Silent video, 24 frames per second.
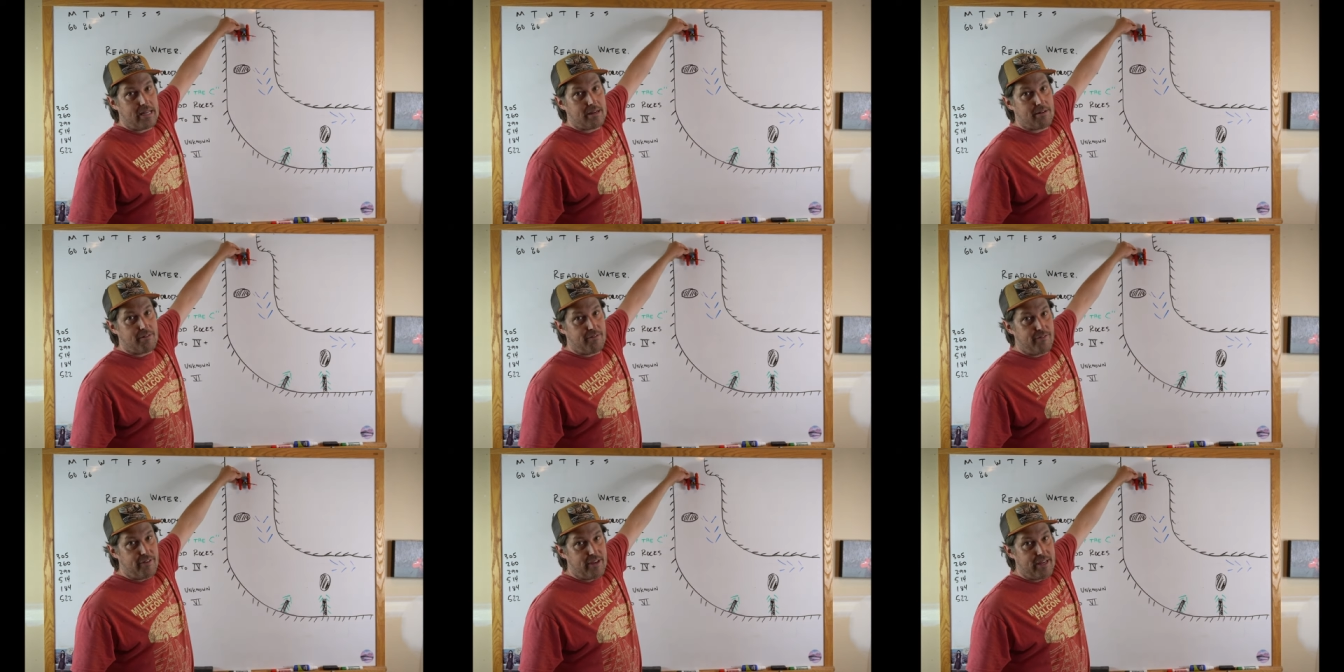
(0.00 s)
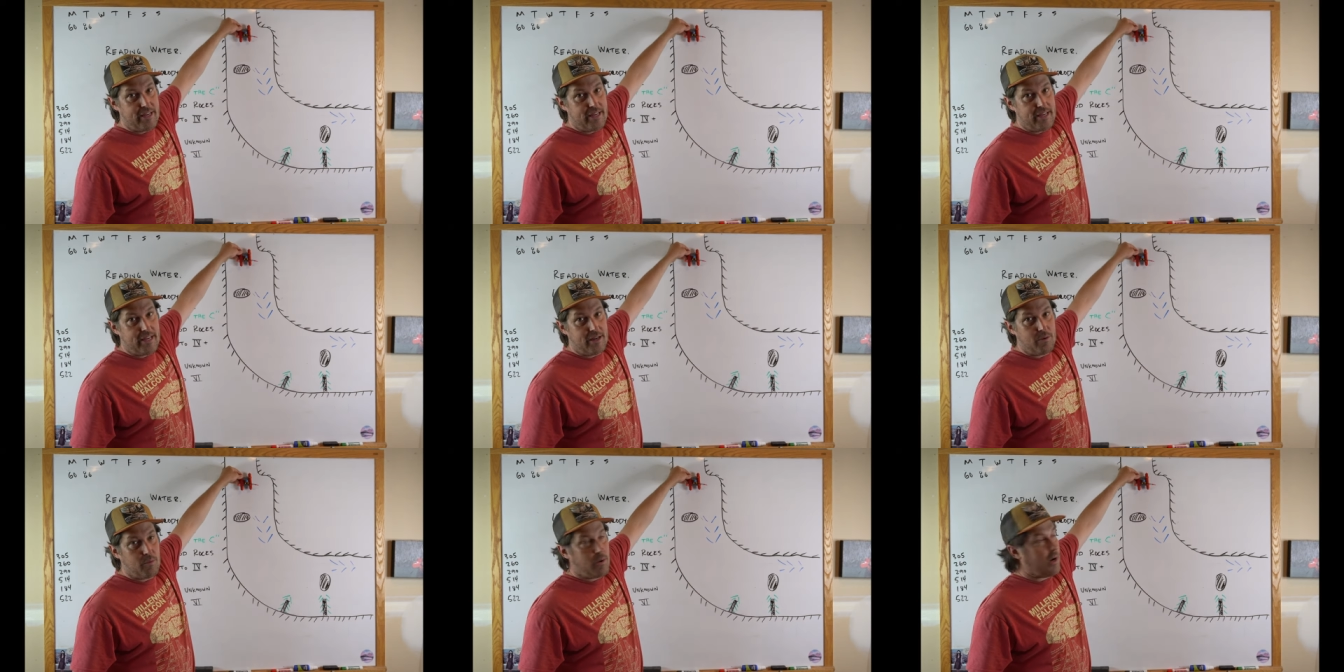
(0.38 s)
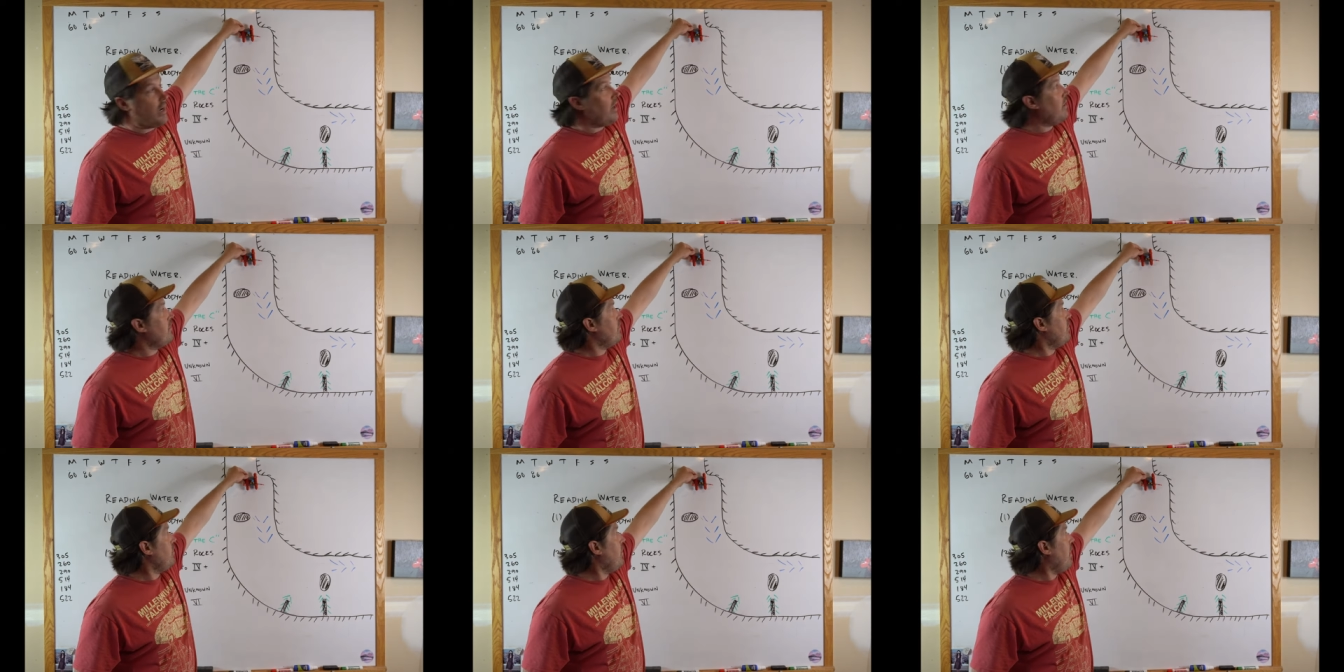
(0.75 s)
and a V,
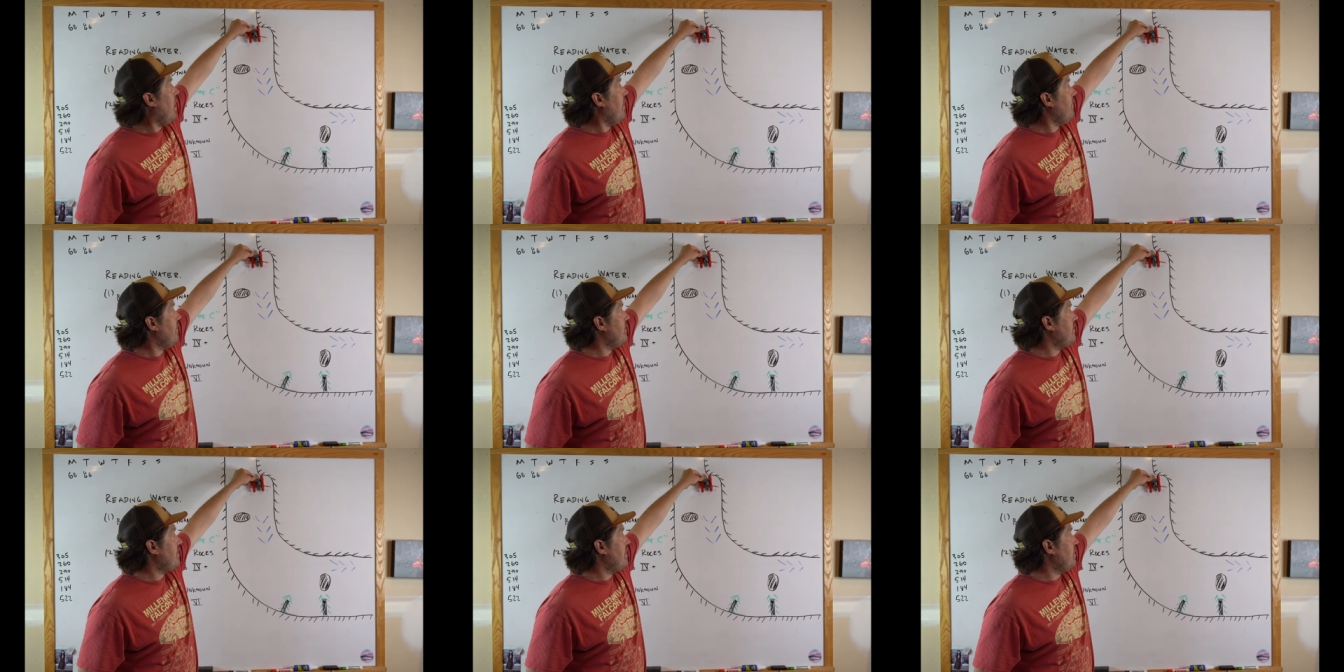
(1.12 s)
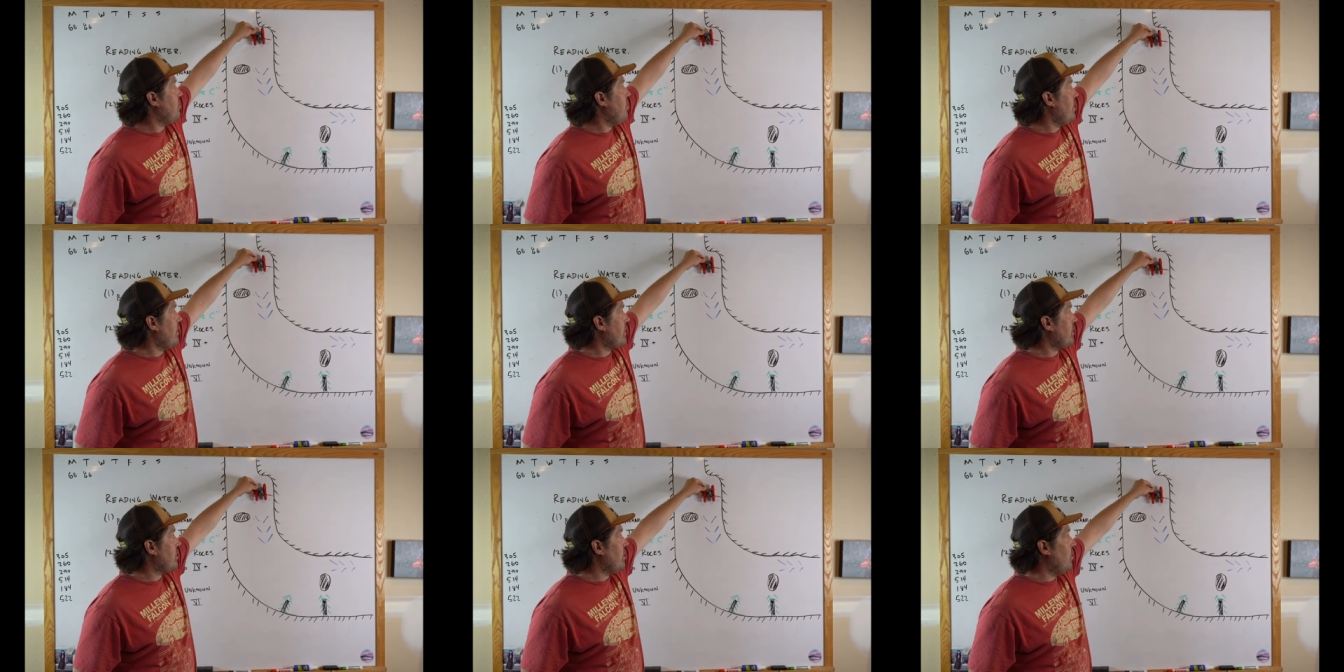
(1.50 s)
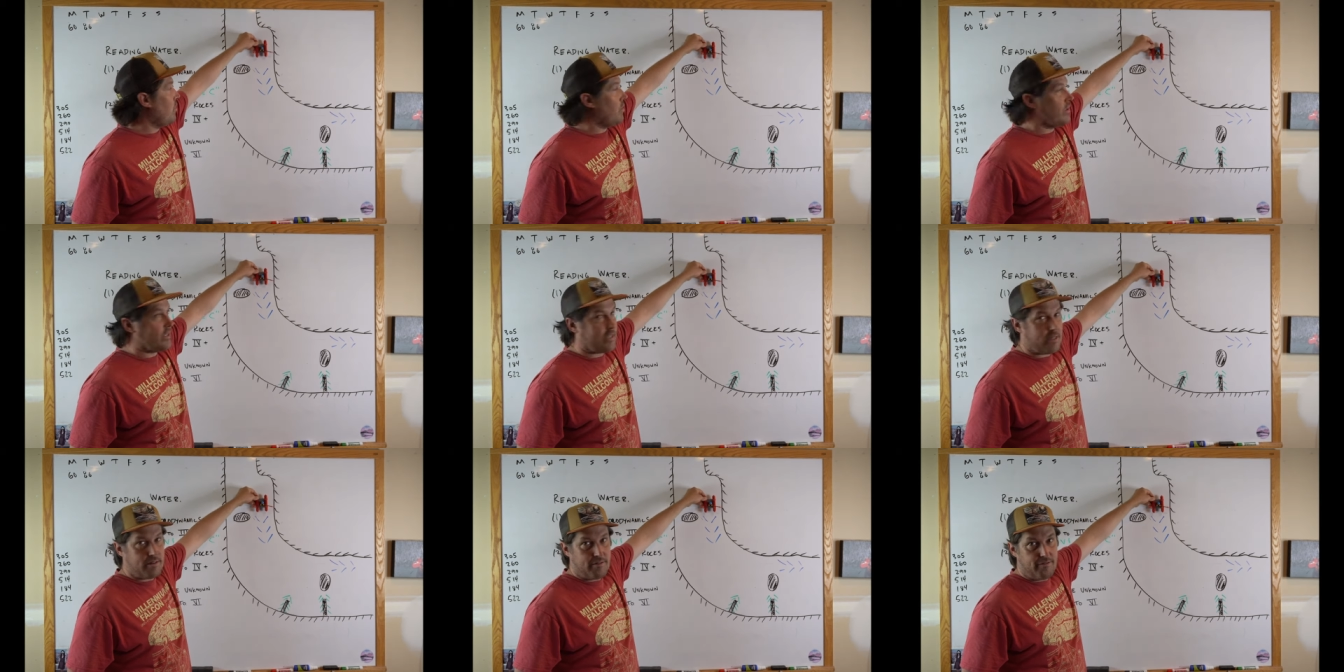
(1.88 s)
well, you obviously want to
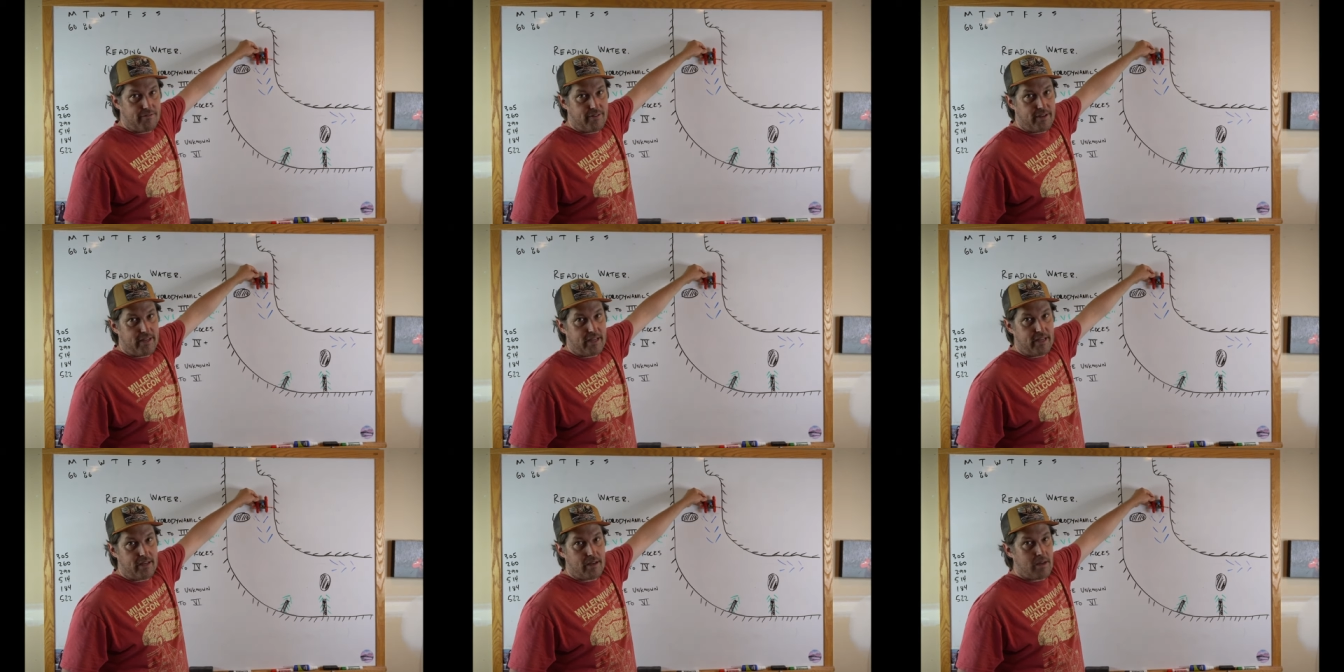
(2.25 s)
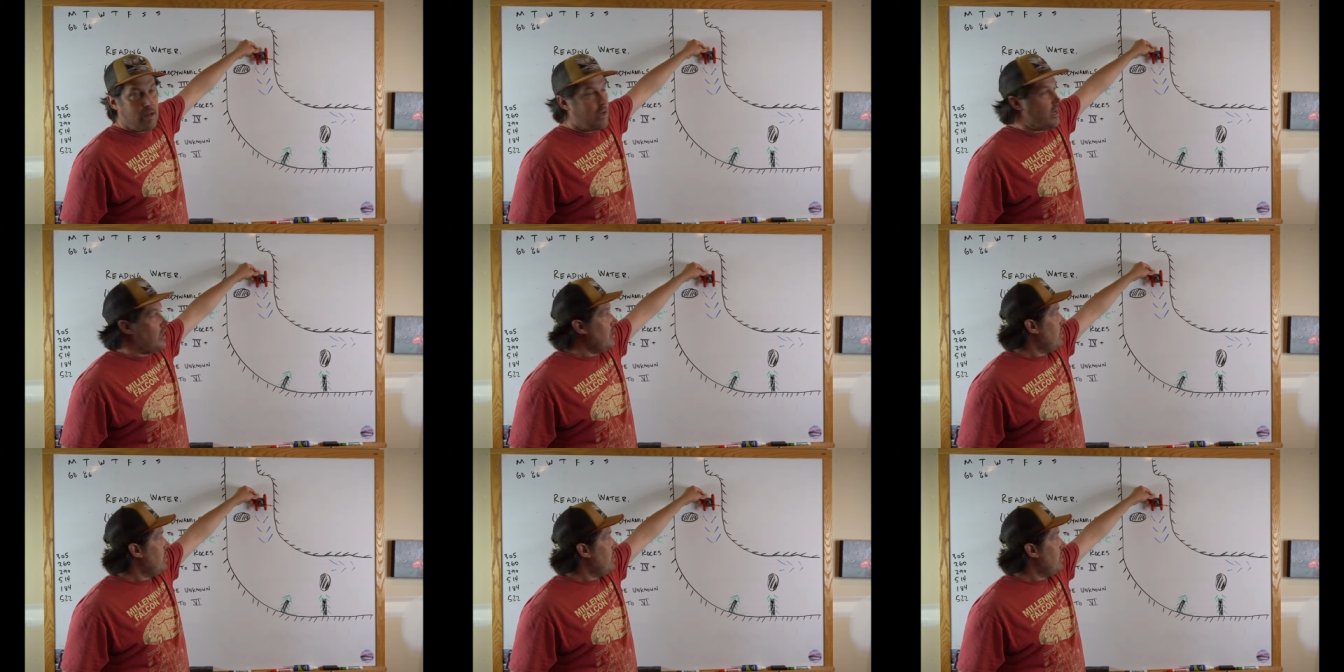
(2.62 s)
go into the V.